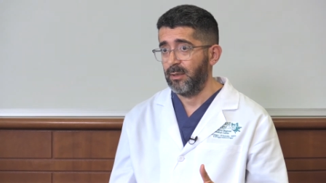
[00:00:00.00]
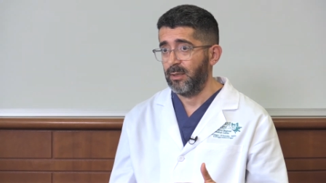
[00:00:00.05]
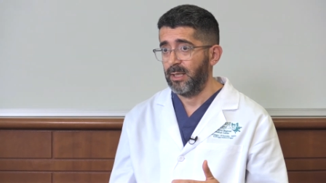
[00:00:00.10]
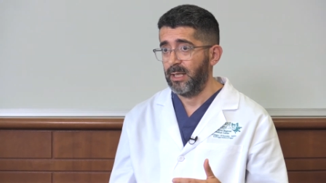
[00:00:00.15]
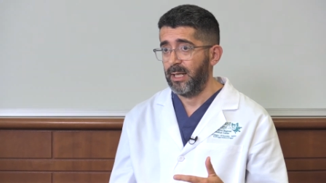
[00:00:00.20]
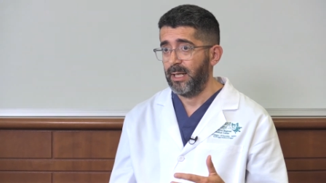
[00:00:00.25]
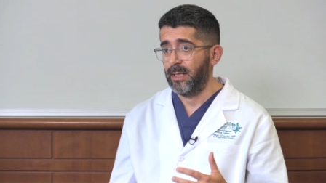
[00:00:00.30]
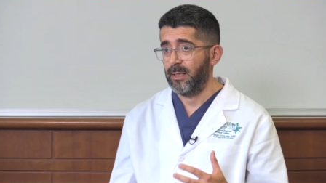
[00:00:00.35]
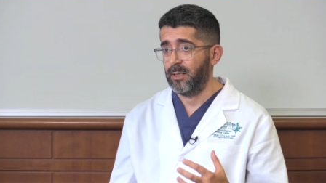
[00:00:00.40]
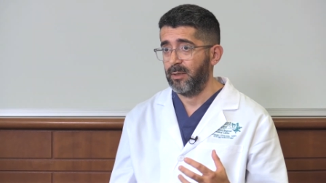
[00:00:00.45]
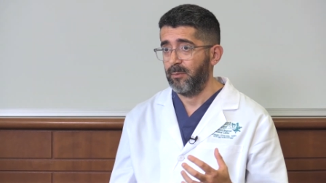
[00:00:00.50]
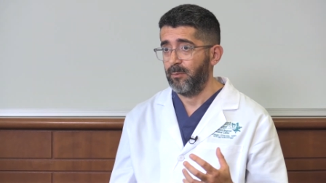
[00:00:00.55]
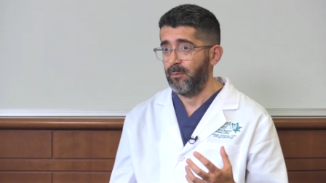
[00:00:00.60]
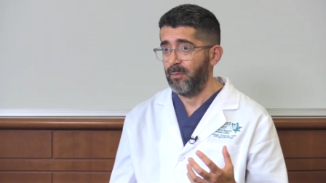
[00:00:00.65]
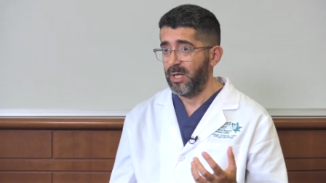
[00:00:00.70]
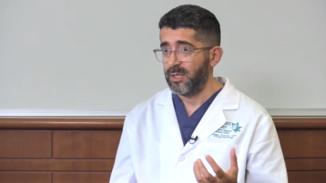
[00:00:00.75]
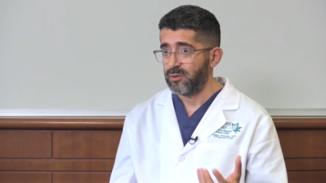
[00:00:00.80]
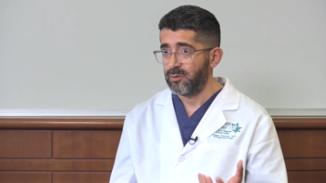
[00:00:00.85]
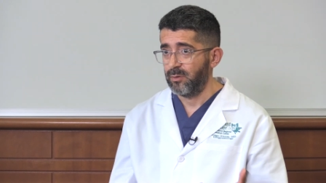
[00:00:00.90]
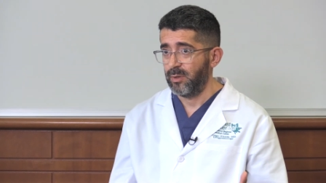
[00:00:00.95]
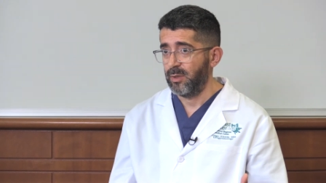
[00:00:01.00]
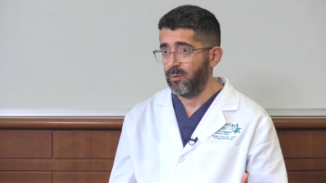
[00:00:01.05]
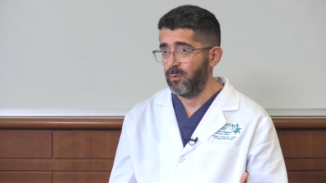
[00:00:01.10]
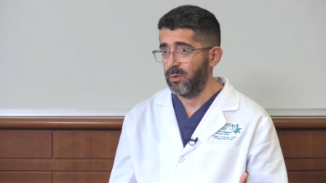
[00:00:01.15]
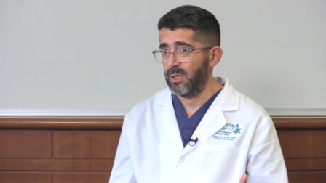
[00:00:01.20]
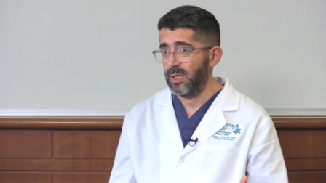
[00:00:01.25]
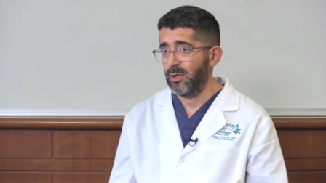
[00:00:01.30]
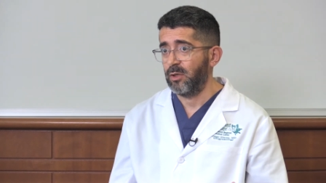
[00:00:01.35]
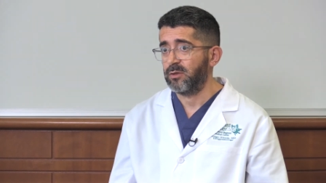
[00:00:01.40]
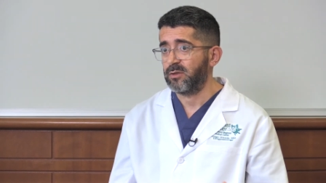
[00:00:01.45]
like measuring
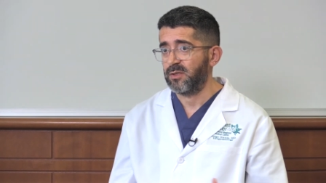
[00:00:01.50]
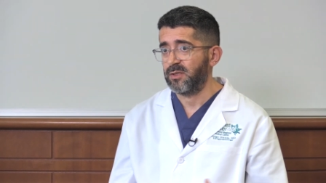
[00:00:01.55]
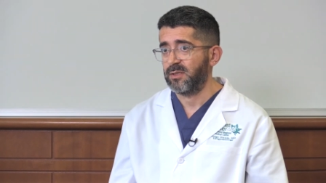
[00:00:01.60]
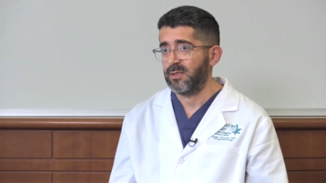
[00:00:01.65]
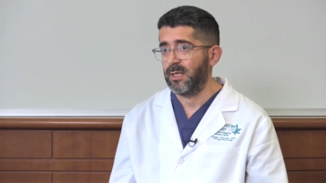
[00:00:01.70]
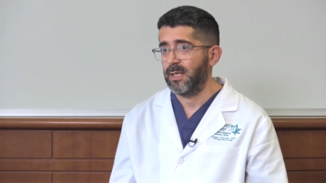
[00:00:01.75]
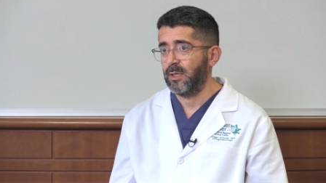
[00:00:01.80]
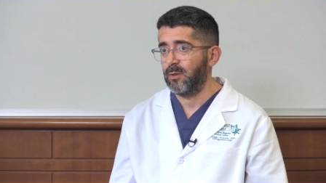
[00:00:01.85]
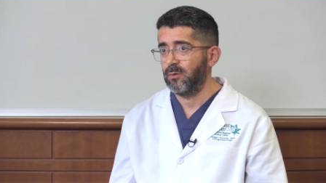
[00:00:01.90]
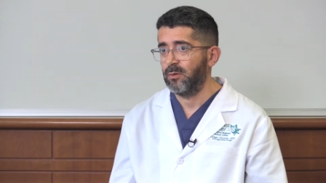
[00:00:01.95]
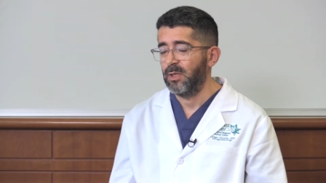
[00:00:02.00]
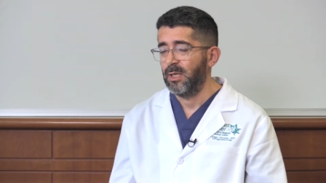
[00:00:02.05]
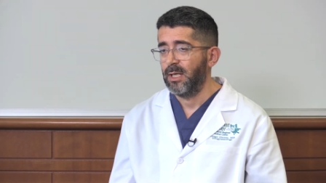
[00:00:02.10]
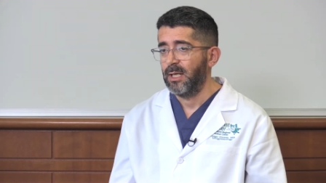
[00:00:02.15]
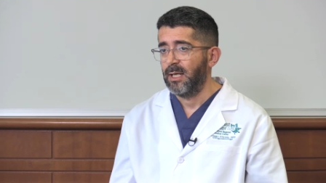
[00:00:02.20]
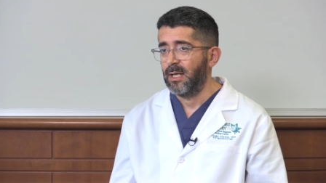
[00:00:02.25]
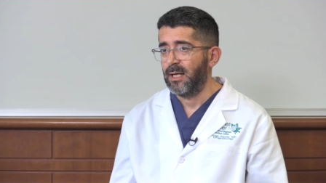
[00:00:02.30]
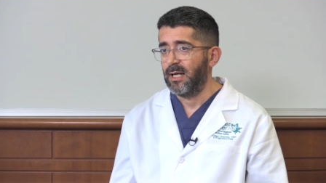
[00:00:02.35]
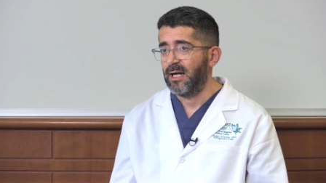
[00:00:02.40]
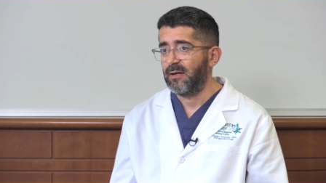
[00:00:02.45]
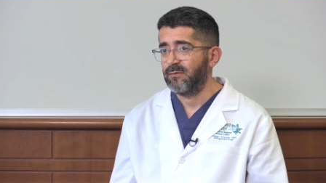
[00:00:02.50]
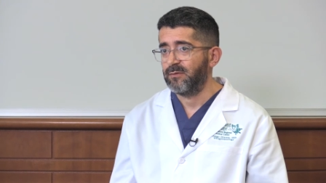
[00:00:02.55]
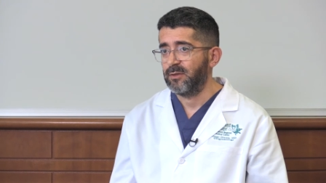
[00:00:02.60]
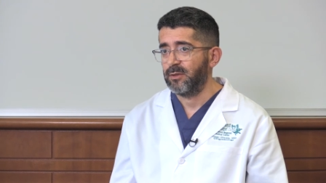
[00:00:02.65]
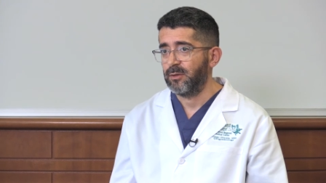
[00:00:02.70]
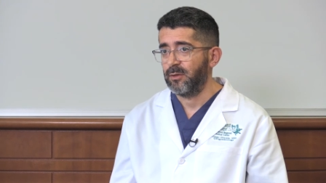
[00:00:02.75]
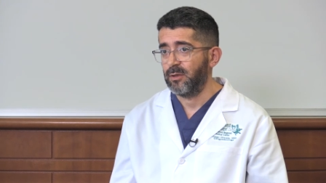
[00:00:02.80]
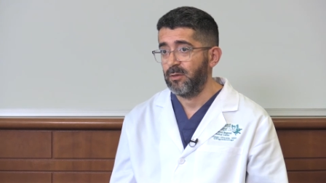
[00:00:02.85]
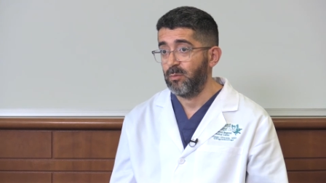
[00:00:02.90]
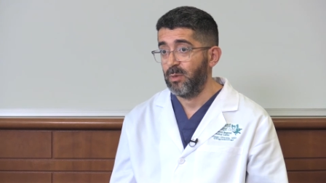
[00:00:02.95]
with an ultrasound
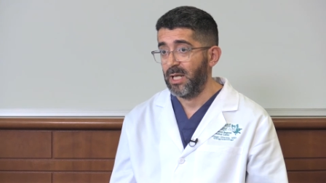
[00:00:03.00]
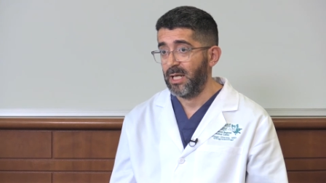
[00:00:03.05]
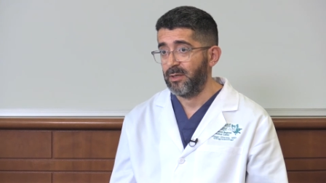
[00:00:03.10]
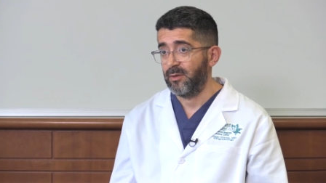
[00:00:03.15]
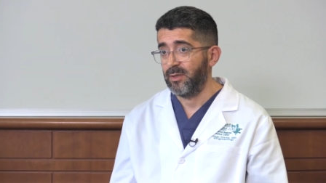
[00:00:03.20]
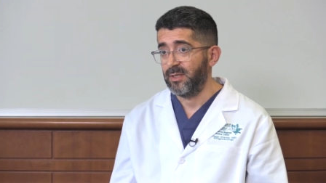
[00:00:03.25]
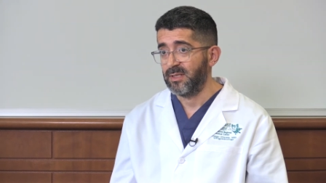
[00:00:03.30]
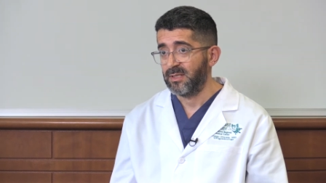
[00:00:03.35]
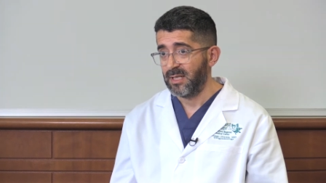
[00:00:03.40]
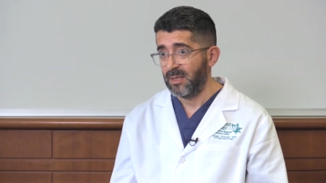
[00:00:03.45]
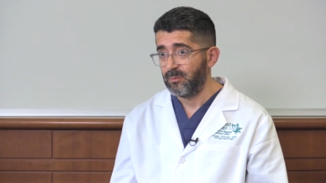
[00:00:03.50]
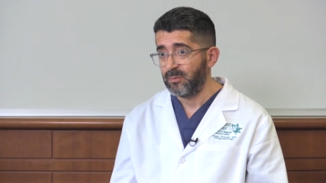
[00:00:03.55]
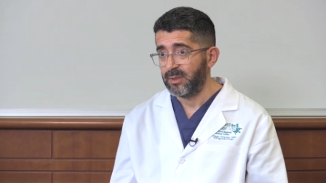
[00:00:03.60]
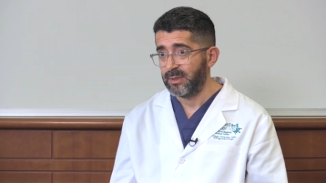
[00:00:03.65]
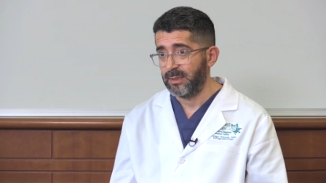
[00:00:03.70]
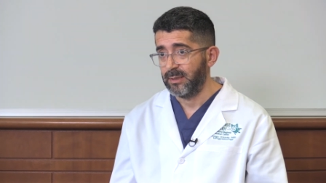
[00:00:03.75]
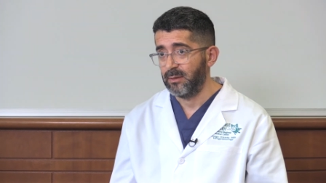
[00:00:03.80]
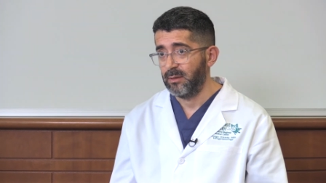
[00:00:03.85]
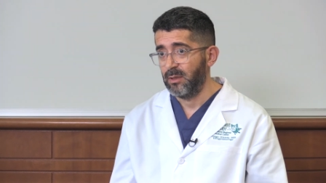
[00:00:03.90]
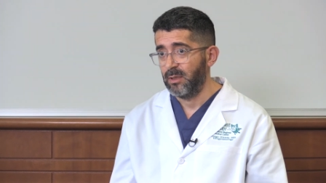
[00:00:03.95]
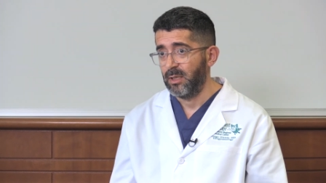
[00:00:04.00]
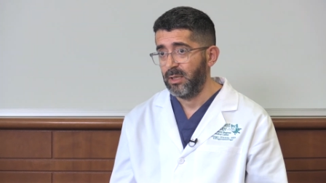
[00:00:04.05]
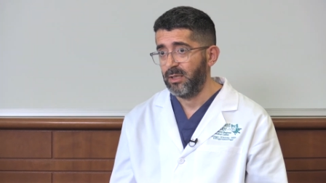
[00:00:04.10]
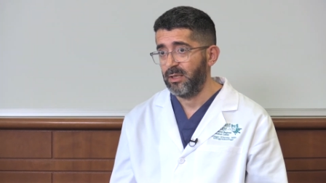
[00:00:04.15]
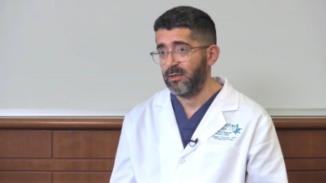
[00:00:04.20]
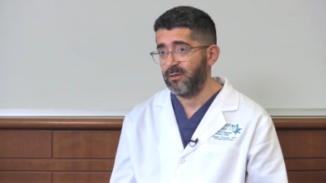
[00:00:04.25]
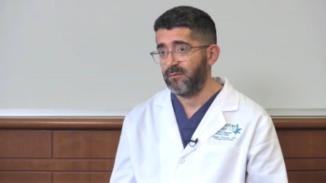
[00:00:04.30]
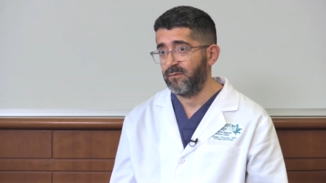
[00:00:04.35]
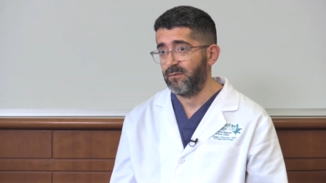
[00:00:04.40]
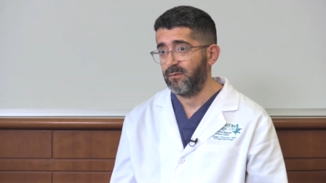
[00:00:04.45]
after the bladder is empty,
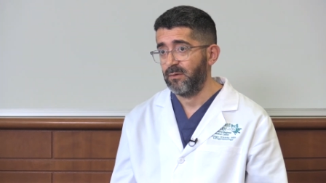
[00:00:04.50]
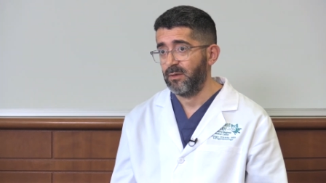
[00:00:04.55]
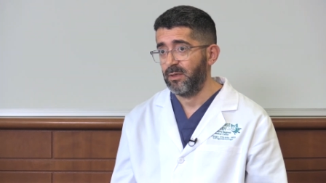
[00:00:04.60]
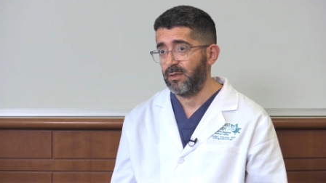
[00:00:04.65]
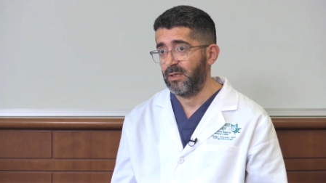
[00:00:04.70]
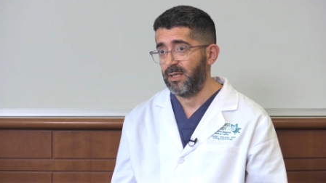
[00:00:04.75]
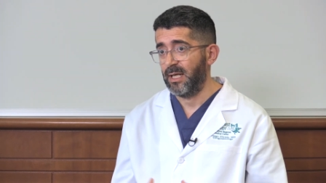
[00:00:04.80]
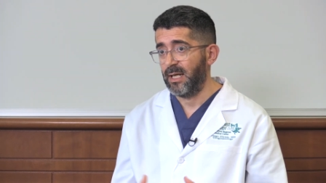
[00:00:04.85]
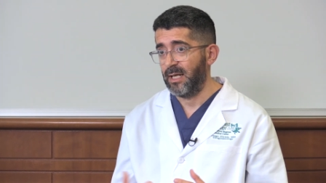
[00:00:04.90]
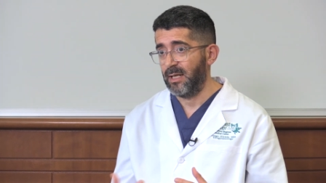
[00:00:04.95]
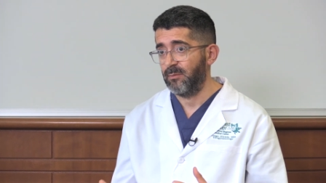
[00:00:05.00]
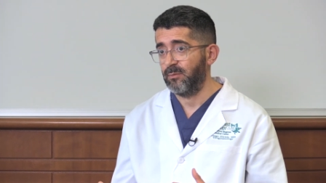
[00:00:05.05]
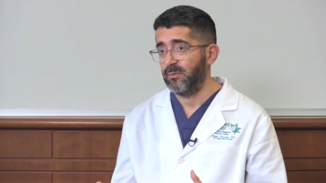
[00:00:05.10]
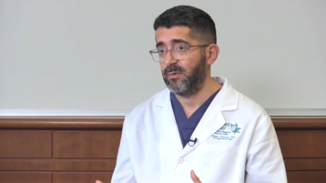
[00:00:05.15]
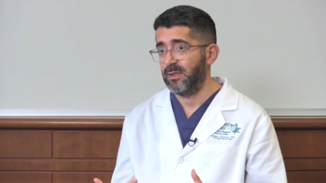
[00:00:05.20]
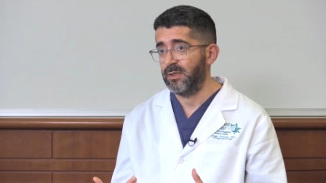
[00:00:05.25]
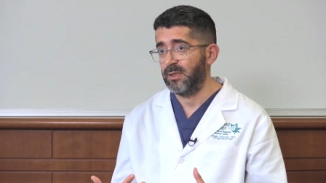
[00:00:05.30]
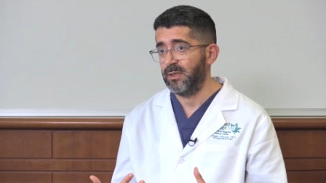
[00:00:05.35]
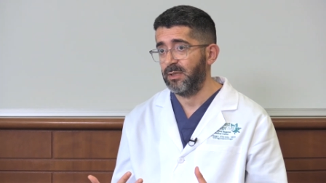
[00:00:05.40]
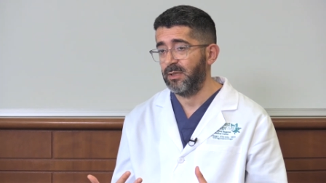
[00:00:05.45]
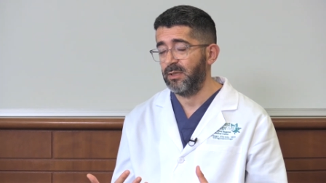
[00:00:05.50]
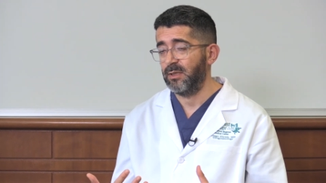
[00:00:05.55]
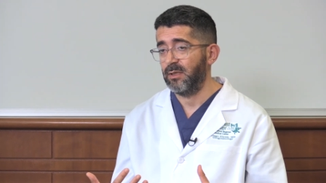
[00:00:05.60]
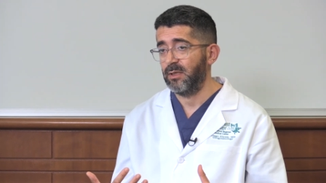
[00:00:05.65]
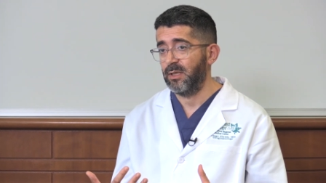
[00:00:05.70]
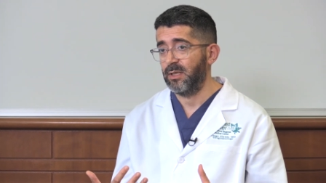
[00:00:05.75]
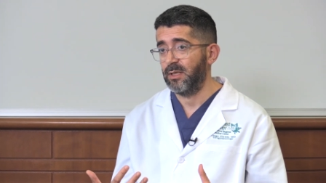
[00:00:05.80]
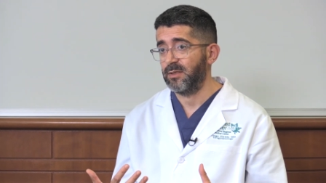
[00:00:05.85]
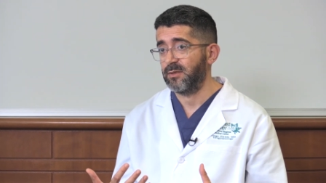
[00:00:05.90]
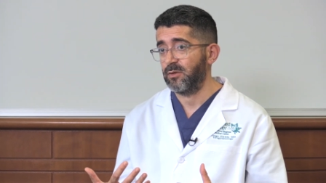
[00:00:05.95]
if the empty
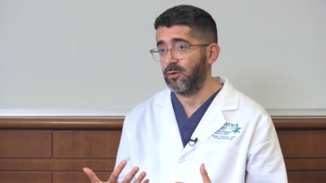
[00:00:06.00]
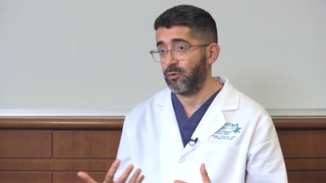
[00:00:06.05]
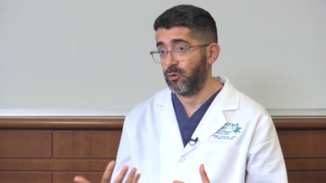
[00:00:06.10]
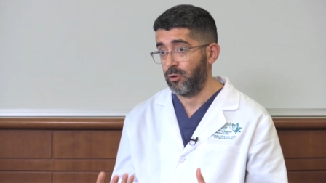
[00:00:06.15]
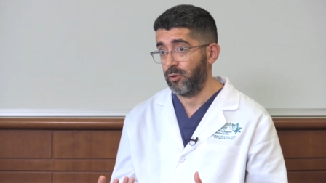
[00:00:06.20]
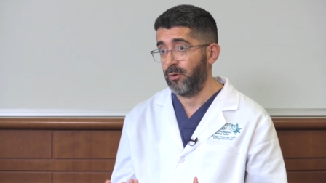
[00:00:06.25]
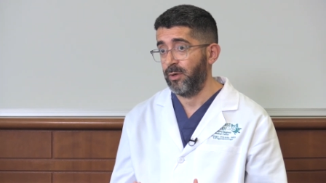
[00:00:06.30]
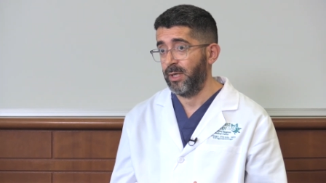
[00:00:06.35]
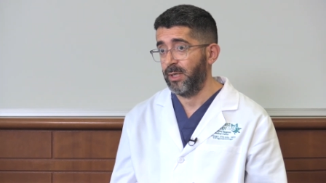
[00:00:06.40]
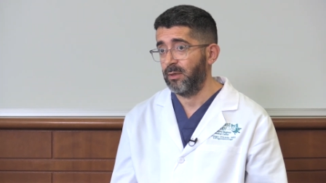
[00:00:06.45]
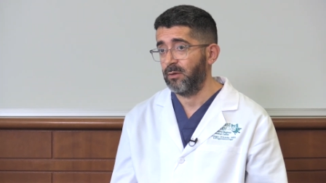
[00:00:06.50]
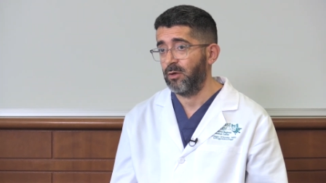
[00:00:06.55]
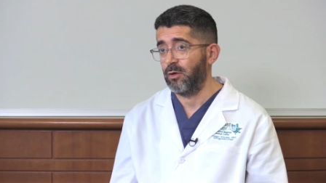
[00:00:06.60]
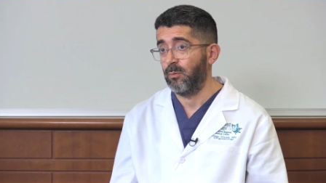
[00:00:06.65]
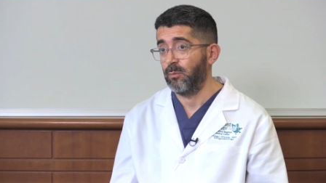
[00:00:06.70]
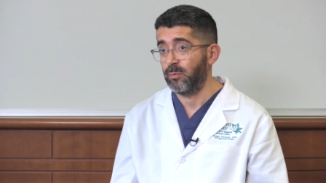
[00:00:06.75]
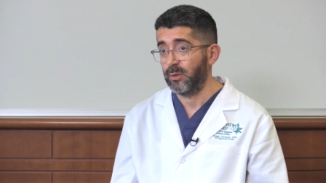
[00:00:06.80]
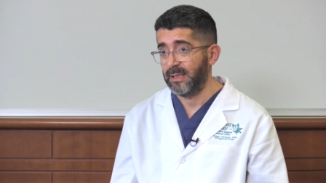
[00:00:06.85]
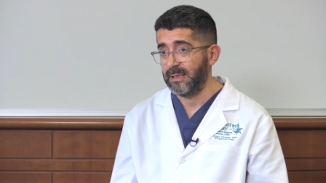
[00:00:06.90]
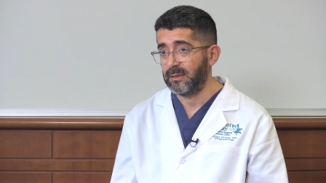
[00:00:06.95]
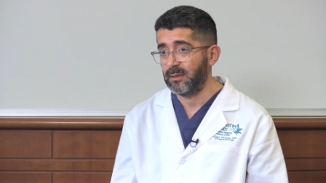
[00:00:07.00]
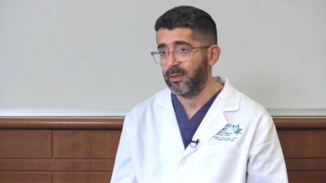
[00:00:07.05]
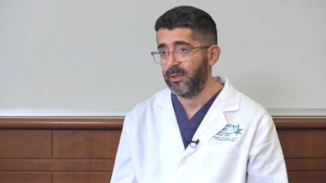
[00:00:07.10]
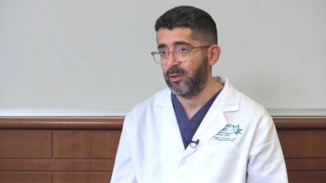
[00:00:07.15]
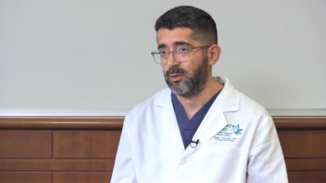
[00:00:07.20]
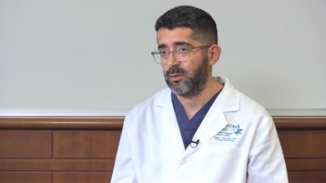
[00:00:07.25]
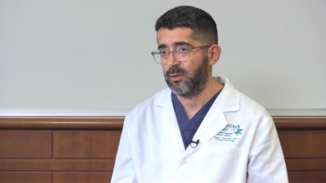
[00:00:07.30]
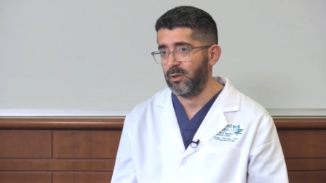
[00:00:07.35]
is occurring completely or